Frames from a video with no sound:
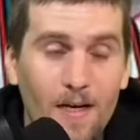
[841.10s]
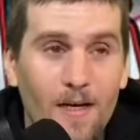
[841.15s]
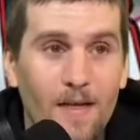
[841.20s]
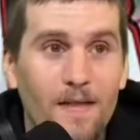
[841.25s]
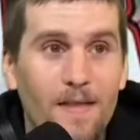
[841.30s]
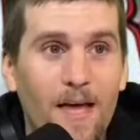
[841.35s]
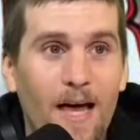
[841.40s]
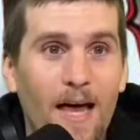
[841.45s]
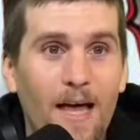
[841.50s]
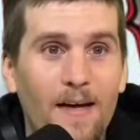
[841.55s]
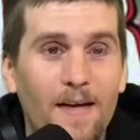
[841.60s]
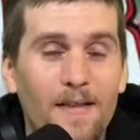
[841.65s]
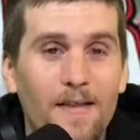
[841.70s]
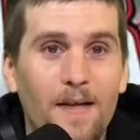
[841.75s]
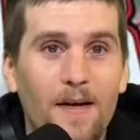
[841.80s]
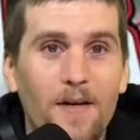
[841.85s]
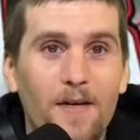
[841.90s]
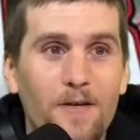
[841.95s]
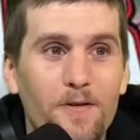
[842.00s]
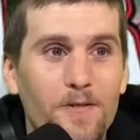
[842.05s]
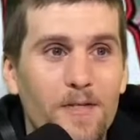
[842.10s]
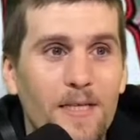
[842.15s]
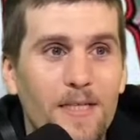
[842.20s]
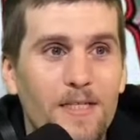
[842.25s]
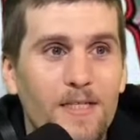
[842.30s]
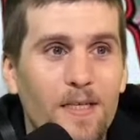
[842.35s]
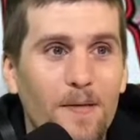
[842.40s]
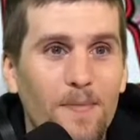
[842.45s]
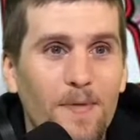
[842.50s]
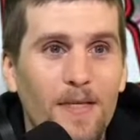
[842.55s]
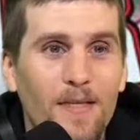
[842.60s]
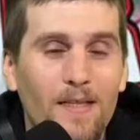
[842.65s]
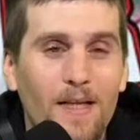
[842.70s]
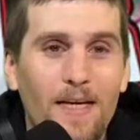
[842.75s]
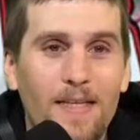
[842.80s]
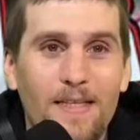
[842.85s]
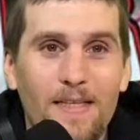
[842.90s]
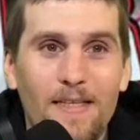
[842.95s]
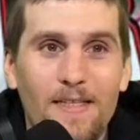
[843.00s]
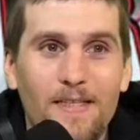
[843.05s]
that they're using something
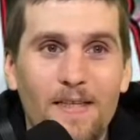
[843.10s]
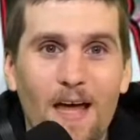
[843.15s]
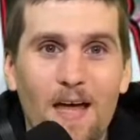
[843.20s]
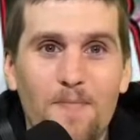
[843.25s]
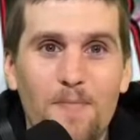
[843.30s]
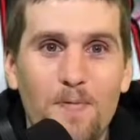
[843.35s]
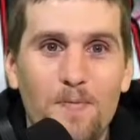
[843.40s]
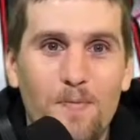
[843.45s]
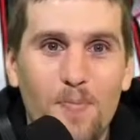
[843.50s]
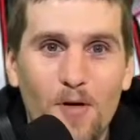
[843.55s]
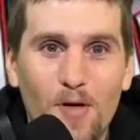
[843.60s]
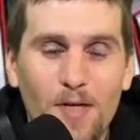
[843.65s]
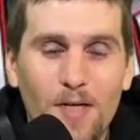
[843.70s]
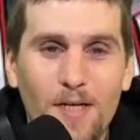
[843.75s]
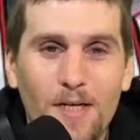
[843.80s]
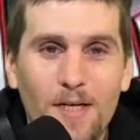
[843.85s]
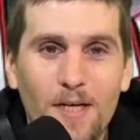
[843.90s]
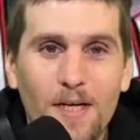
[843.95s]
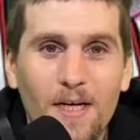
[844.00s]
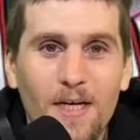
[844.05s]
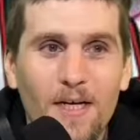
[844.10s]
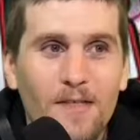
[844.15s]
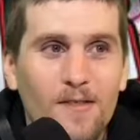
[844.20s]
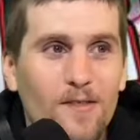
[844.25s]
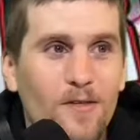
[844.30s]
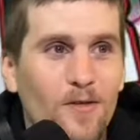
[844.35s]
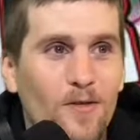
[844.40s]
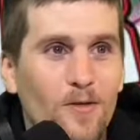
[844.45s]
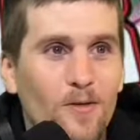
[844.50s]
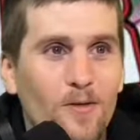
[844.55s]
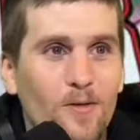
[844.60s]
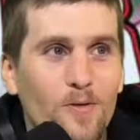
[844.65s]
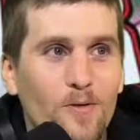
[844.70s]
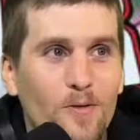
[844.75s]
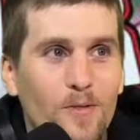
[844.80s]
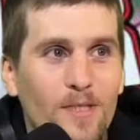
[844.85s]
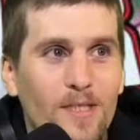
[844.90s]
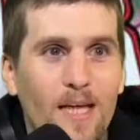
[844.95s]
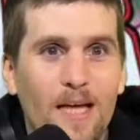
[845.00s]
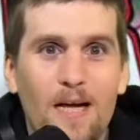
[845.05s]
like this type of book to
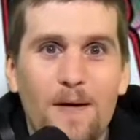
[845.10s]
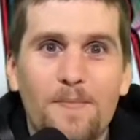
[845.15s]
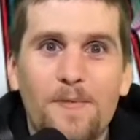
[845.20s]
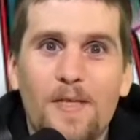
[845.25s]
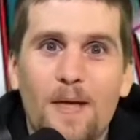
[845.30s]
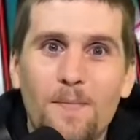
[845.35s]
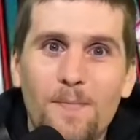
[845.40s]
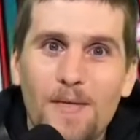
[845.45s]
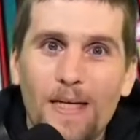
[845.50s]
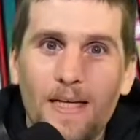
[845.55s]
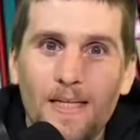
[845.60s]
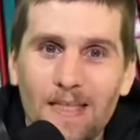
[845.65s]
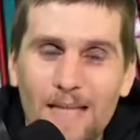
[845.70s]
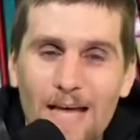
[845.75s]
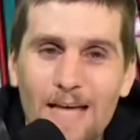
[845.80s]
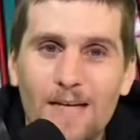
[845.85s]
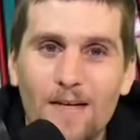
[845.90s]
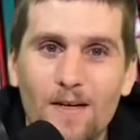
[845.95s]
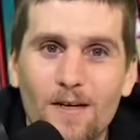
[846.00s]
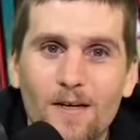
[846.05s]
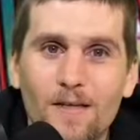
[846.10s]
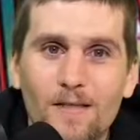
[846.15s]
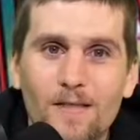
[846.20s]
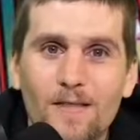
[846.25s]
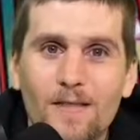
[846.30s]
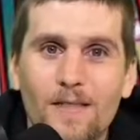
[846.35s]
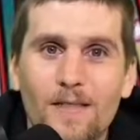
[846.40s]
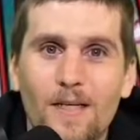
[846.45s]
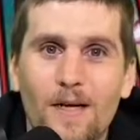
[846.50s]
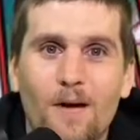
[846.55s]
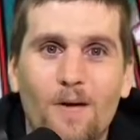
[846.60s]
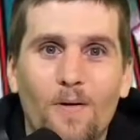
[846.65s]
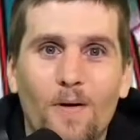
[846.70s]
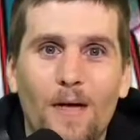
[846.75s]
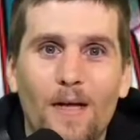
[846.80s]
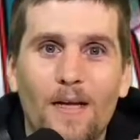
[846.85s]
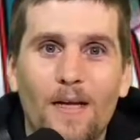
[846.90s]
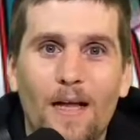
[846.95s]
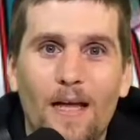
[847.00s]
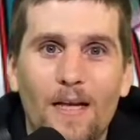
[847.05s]
set up something later,
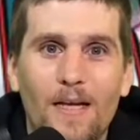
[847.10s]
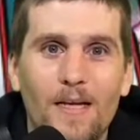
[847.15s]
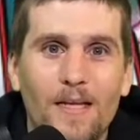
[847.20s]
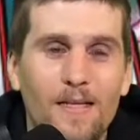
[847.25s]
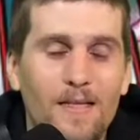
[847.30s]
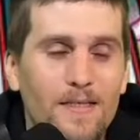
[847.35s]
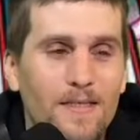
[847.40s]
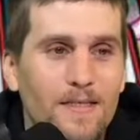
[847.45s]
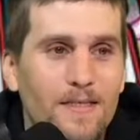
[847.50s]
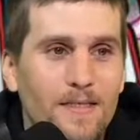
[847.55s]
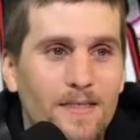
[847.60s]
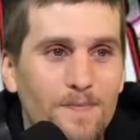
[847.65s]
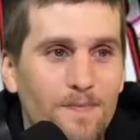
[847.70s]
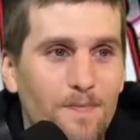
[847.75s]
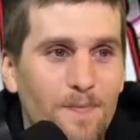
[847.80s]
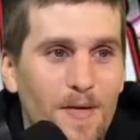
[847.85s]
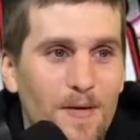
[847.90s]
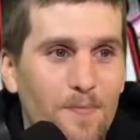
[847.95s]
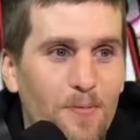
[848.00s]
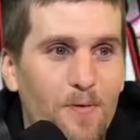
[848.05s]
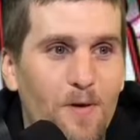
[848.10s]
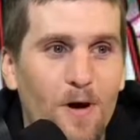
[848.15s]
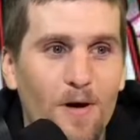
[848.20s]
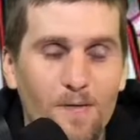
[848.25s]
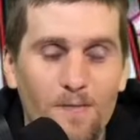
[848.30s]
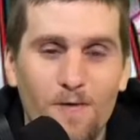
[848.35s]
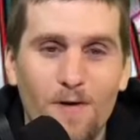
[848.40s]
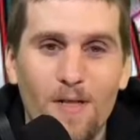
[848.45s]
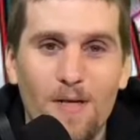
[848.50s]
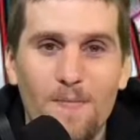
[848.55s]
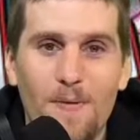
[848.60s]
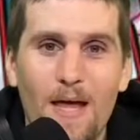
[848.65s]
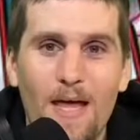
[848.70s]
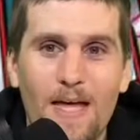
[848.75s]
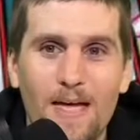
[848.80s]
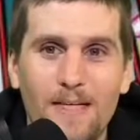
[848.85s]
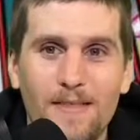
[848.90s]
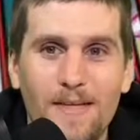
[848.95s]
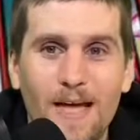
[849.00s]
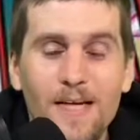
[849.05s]
and people aren't really
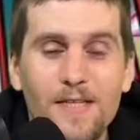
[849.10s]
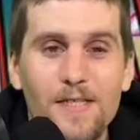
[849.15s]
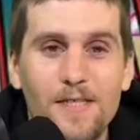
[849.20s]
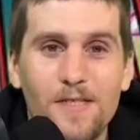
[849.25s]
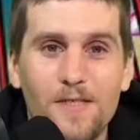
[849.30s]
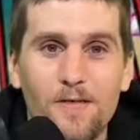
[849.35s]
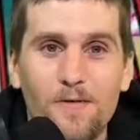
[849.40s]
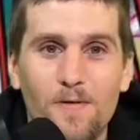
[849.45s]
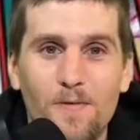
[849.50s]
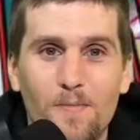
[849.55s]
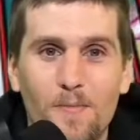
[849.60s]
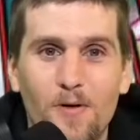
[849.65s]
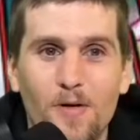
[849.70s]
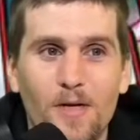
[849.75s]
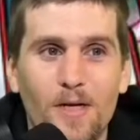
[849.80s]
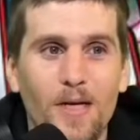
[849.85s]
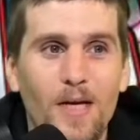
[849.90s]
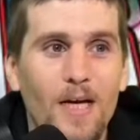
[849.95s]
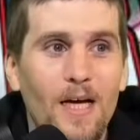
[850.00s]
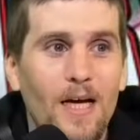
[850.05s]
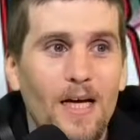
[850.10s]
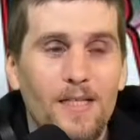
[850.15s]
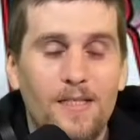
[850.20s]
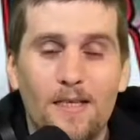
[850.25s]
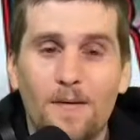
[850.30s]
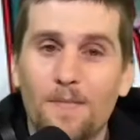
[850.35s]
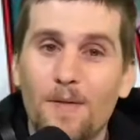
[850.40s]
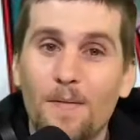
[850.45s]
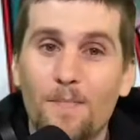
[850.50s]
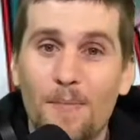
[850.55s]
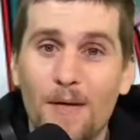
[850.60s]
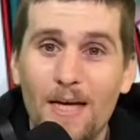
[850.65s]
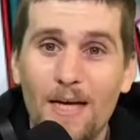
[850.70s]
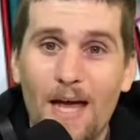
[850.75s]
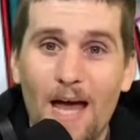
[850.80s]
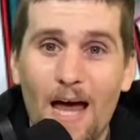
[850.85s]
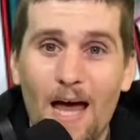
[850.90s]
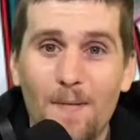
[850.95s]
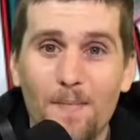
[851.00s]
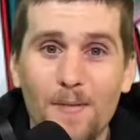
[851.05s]
paying attention to the book and something big
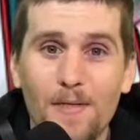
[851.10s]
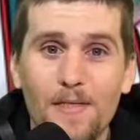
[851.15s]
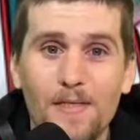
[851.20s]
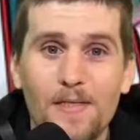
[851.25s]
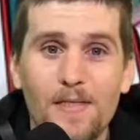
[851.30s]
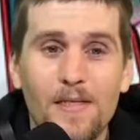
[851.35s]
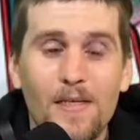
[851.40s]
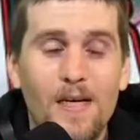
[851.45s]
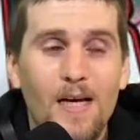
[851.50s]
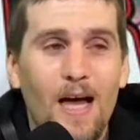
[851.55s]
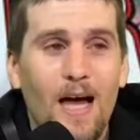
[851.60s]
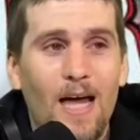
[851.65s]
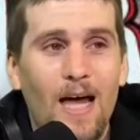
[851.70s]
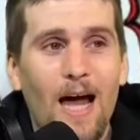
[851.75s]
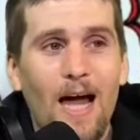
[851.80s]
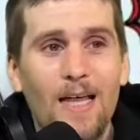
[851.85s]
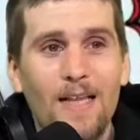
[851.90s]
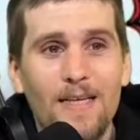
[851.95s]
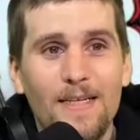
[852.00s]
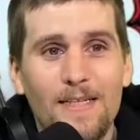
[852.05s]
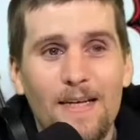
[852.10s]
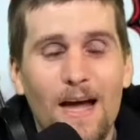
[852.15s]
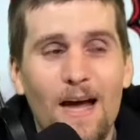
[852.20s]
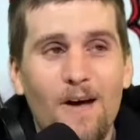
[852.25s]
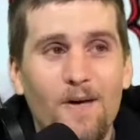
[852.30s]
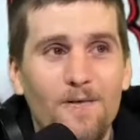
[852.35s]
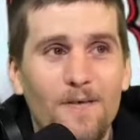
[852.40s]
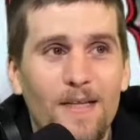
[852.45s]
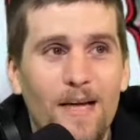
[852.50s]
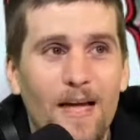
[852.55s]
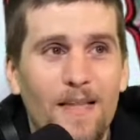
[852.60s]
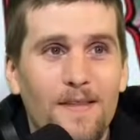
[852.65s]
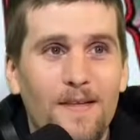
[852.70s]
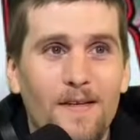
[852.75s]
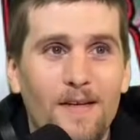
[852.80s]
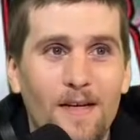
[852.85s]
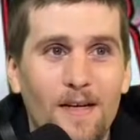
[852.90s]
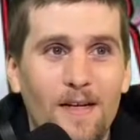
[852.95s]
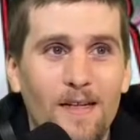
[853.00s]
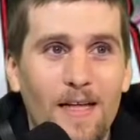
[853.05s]
happens? I highly doubt that they're
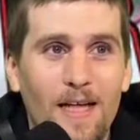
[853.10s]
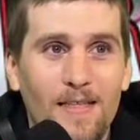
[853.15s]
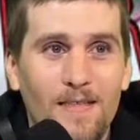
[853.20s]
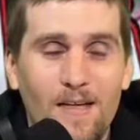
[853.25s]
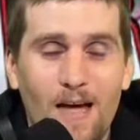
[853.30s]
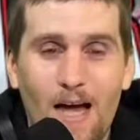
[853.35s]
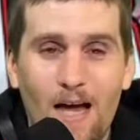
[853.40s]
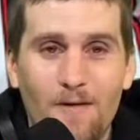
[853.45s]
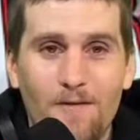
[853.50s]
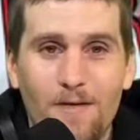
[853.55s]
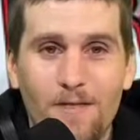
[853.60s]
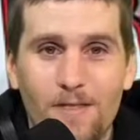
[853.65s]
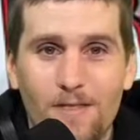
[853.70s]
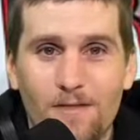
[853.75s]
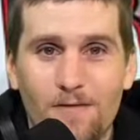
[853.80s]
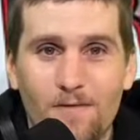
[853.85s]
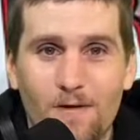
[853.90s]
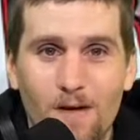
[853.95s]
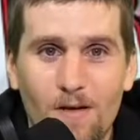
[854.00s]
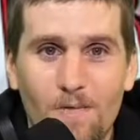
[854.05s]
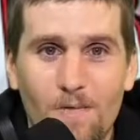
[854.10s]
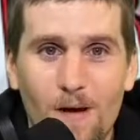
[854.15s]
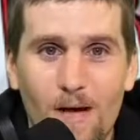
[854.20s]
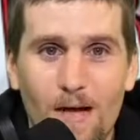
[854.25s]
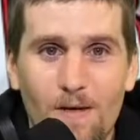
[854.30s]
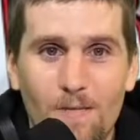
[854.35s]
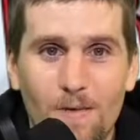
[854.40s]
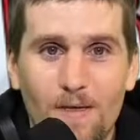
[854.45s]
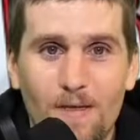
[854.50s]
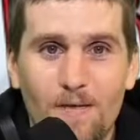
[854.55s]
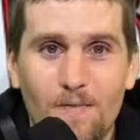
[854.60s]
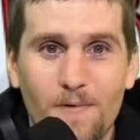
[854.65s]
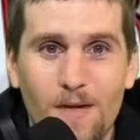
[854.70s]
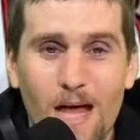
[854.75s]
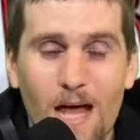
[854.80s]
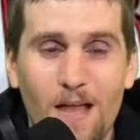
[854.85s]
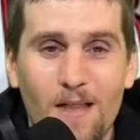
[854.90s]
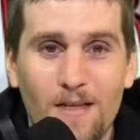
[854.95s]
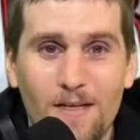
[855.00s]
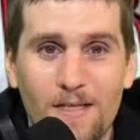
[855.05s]
going to let Tyrant just run away with the
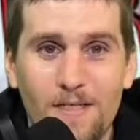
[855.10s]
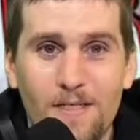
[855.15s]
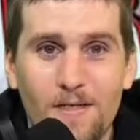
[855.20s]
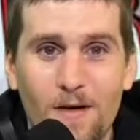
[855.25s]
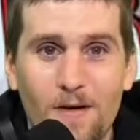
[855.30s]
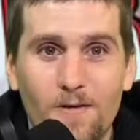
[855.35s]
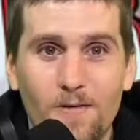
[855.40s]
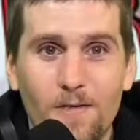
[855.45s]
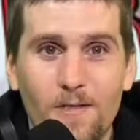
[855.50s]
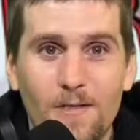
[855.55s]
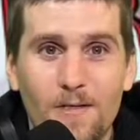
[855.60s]
Reality Stone.